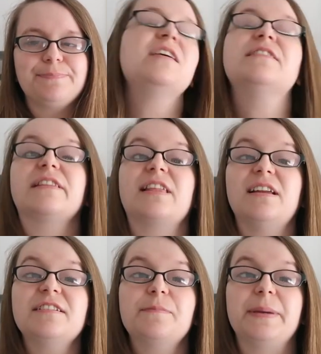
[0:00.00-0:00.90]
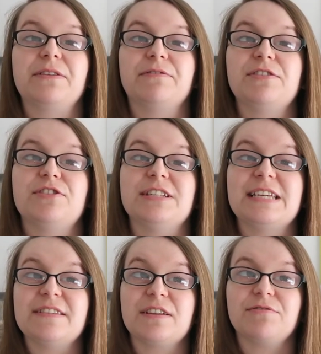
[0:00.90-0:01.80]
So the lungs being rigid
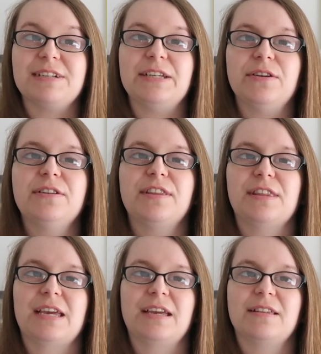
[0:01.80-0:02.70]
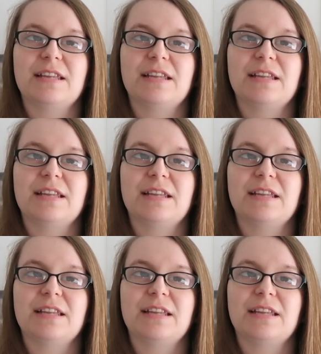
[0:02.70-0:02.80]
is a really good thing.